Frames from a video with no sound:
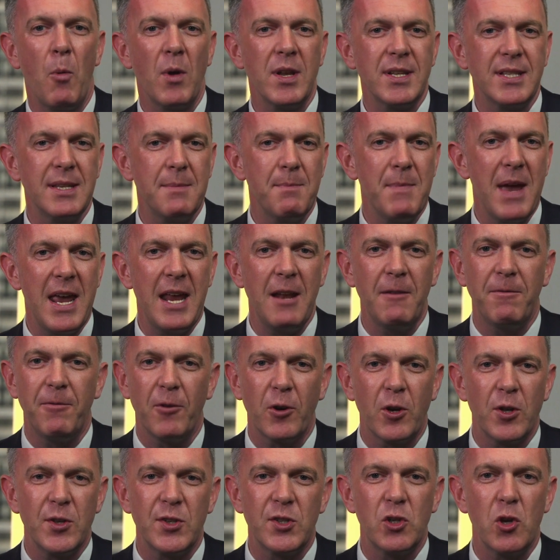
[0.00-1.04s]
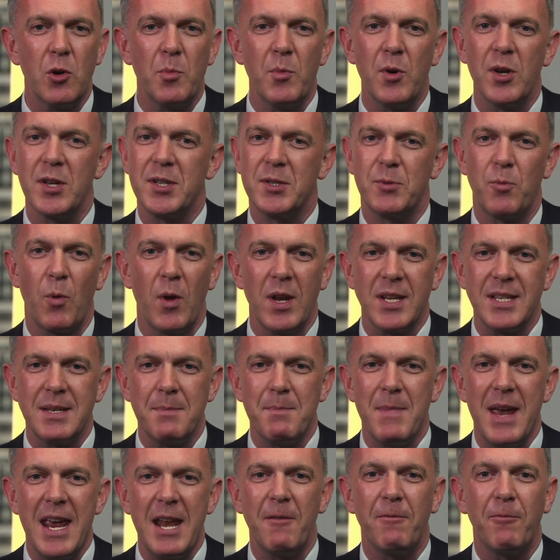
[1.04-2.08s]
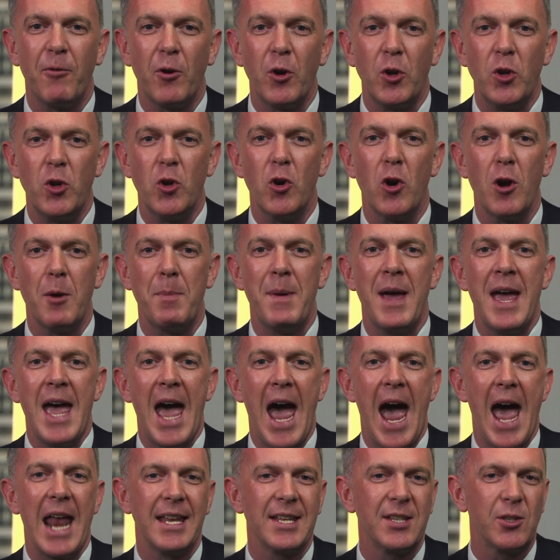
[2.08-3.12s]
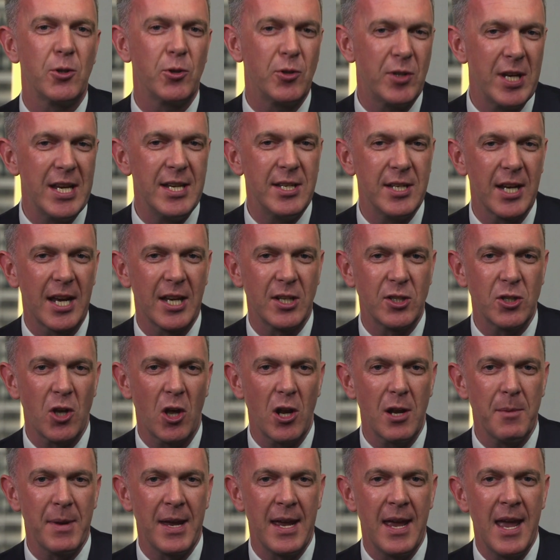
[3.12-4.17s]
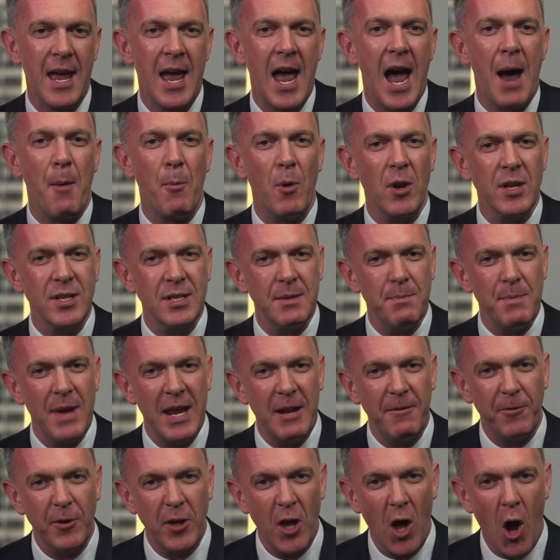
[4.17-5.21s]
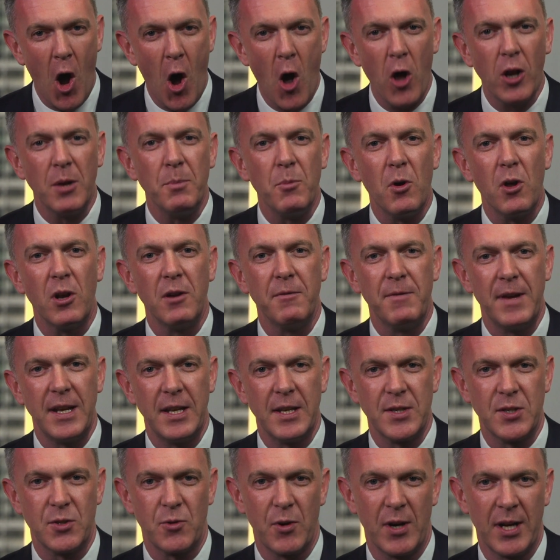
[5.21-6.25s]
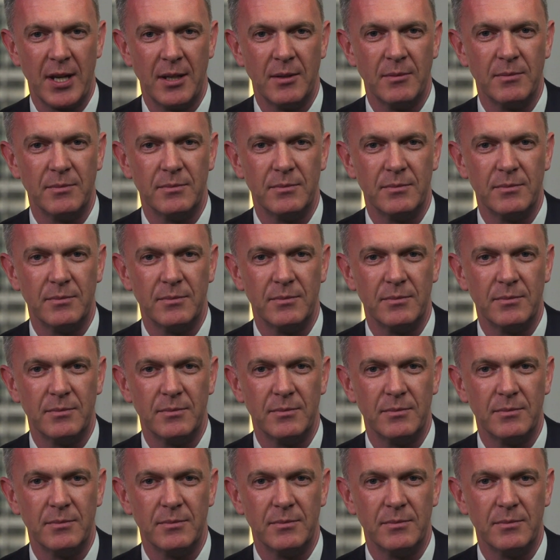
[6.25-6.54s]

What does it mean for consumers? What does it mean for Europe and the strategic autonomy? And what does it mean for the automotive industry?